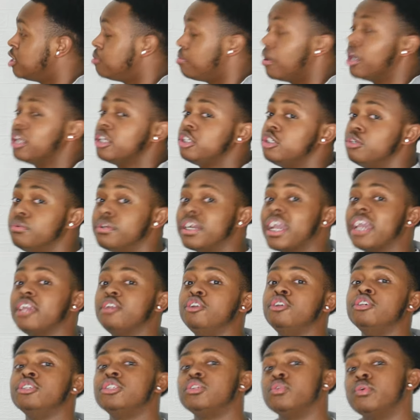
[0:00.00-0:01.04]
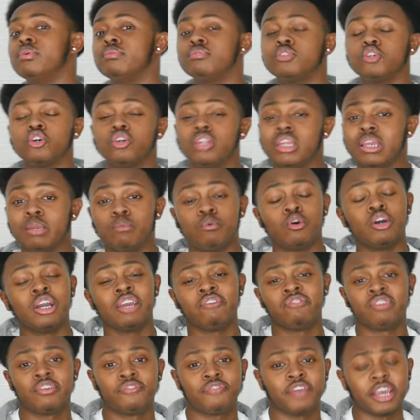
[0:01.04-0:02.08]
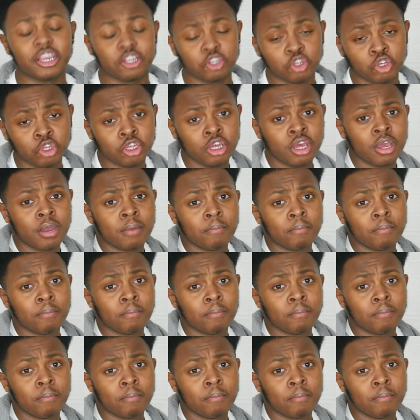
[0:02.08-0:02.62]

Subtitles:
To be honest, you will get used to them so that it won't even affect you.